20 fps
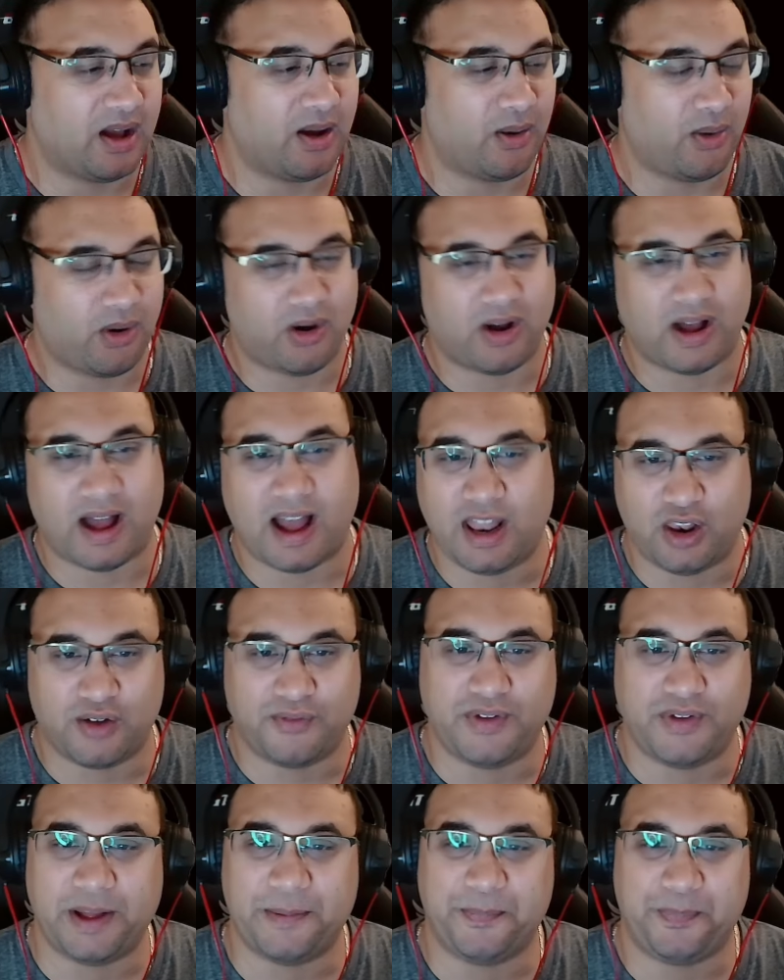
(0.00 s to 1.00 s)
oh, I
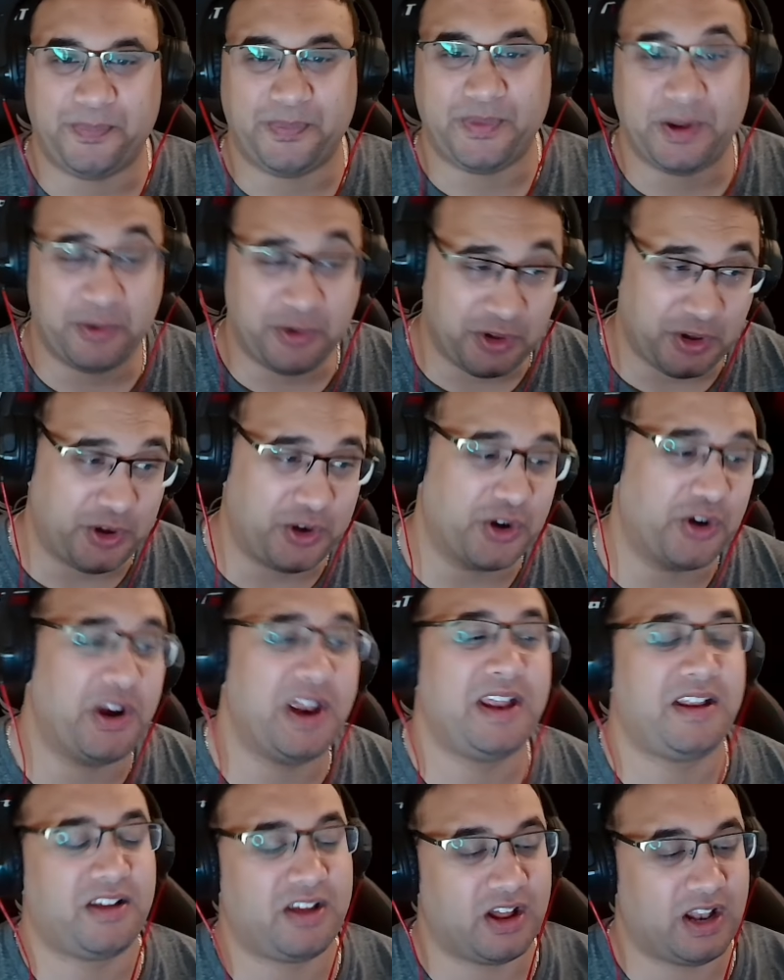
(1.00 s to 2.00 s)
loved it. It was a
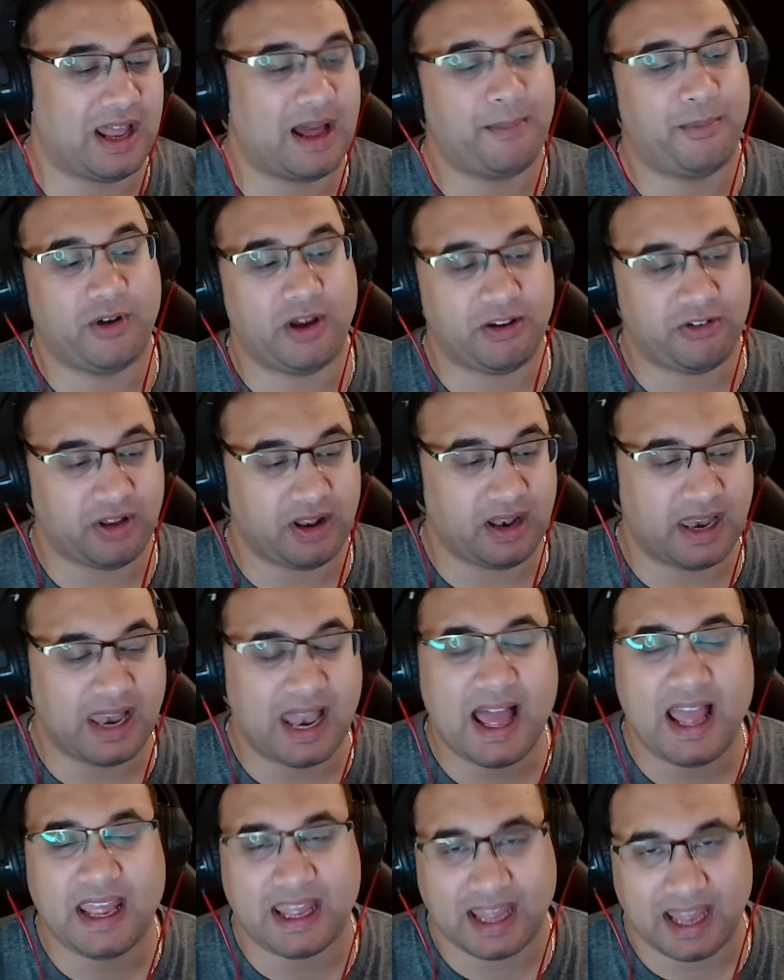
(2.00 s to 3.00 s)
great collaboration.
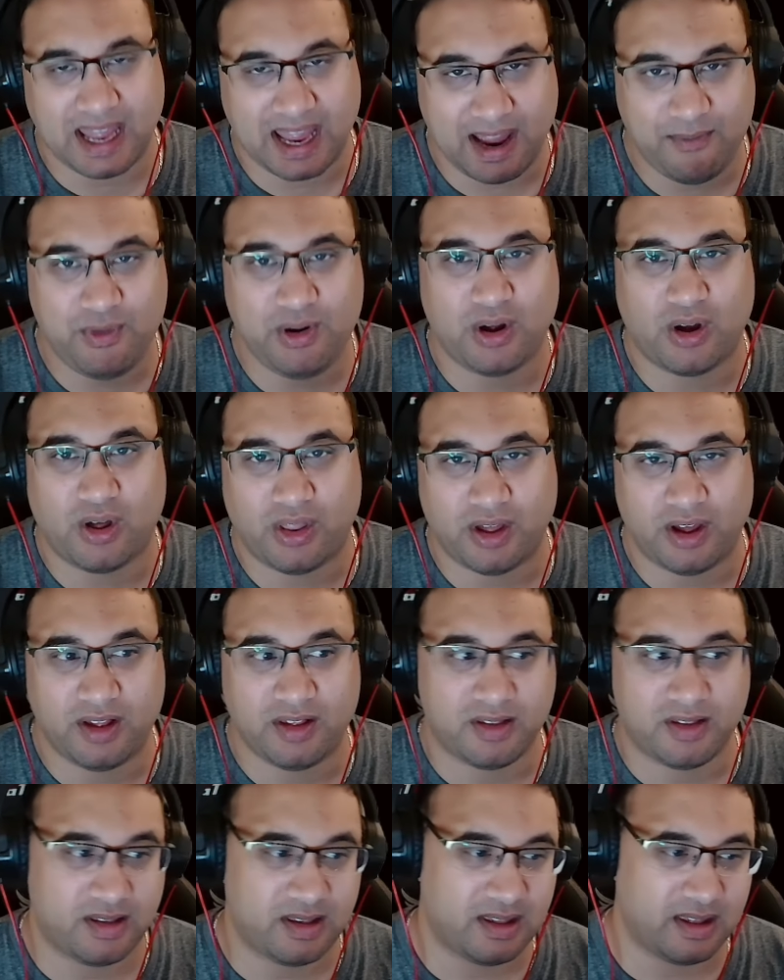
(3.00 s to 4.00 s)
Like every
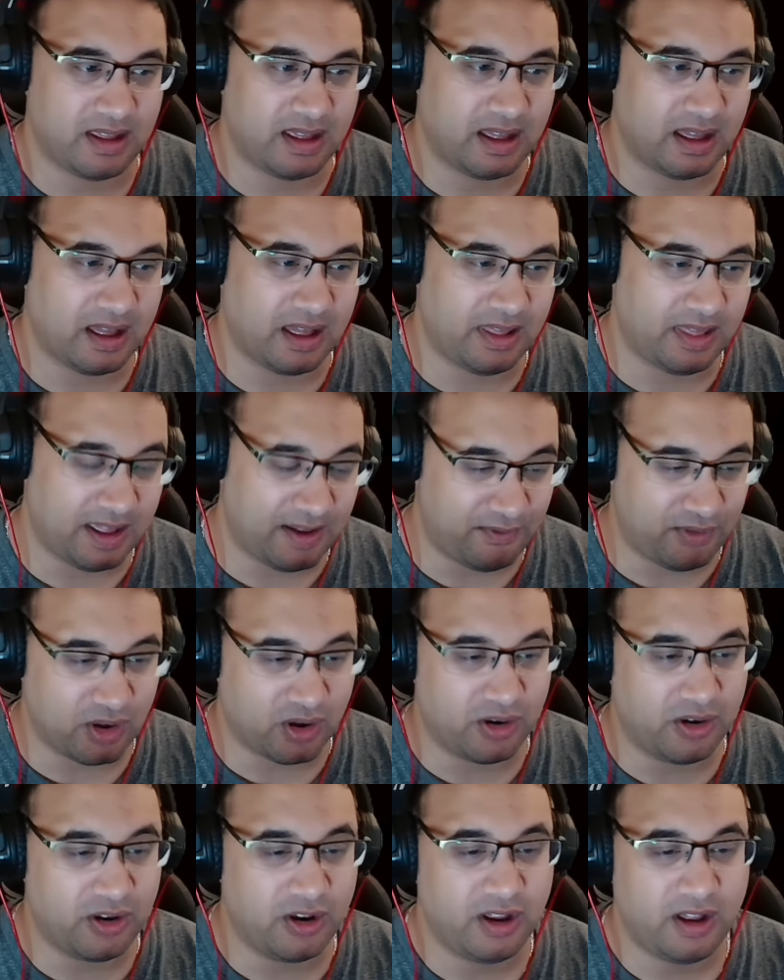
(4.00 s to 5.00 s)
others they've
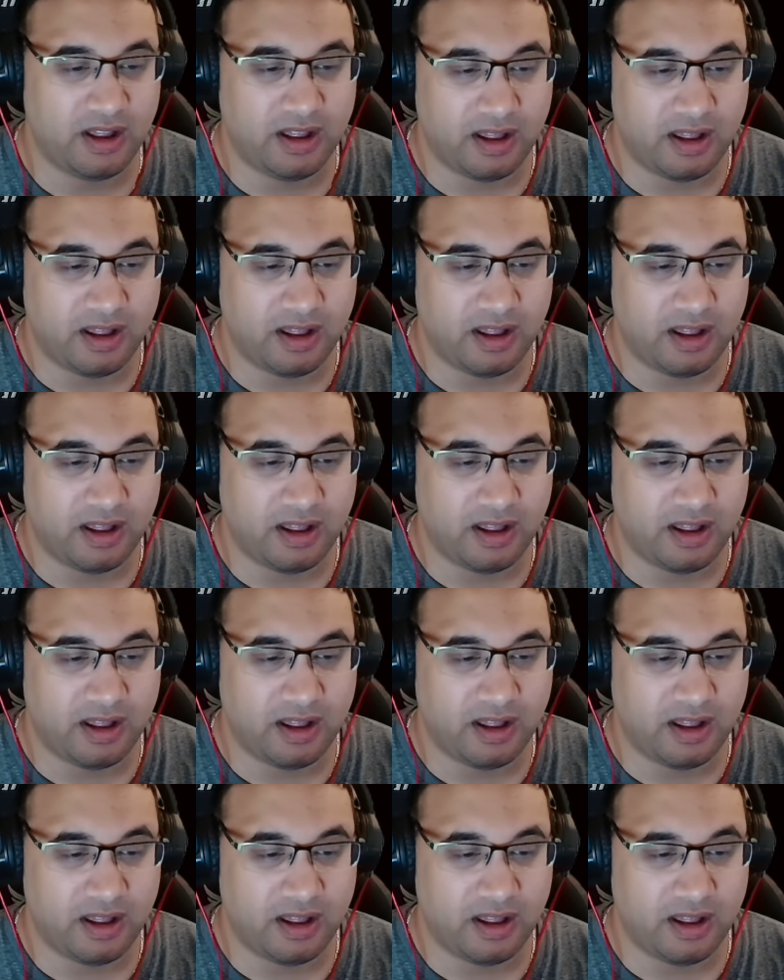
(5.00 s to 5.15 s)
done,